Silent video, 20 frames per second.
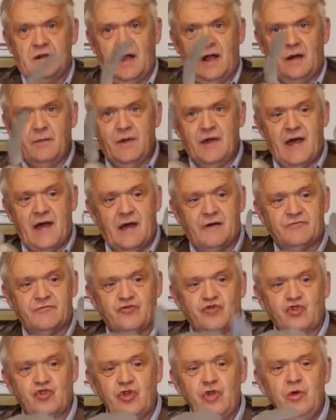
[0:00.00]
and we have
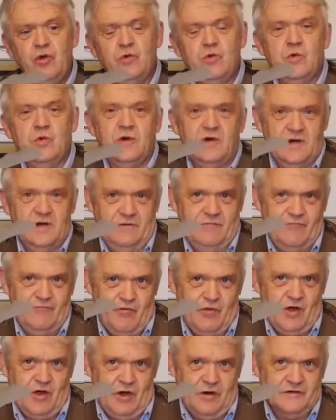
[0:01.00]
2
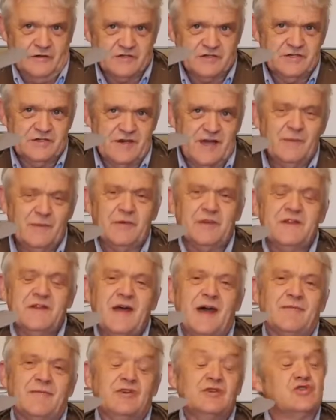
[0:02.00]
of those, and now we can
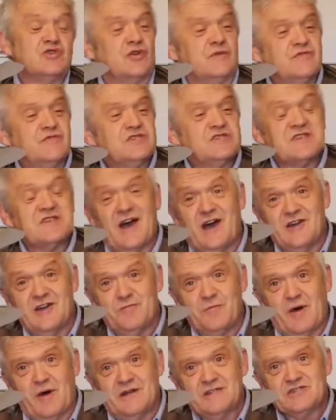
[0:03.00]
have a sort of
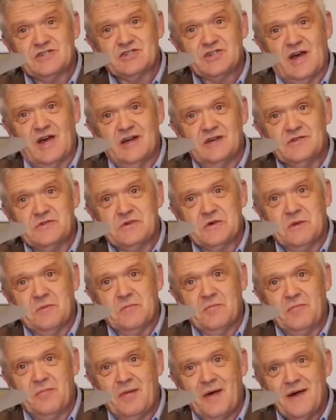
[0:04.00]
side-by-side
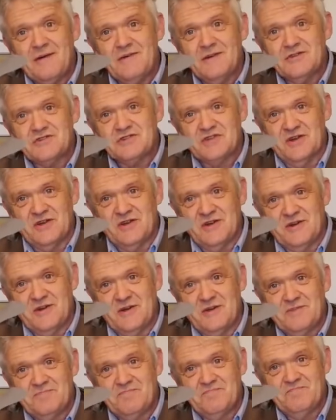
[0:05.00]

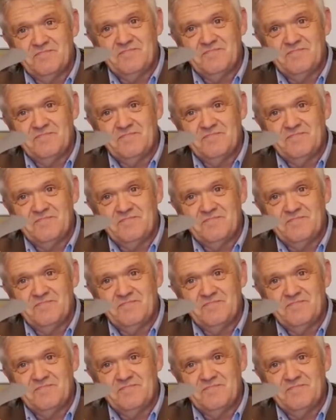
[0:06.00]
comparison.